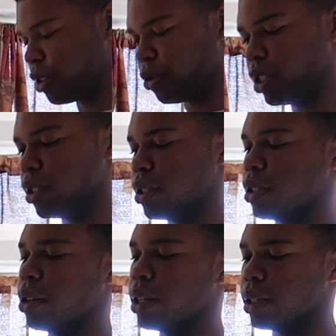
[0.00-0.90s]
no need to
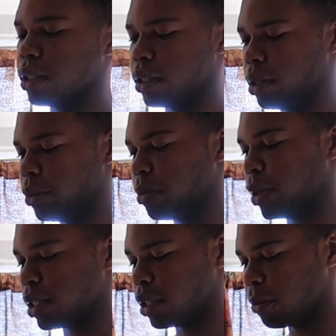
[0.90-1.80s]
stir because it's gonna be
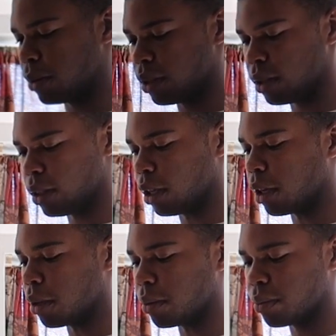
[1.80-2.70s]
mixed up in the thing.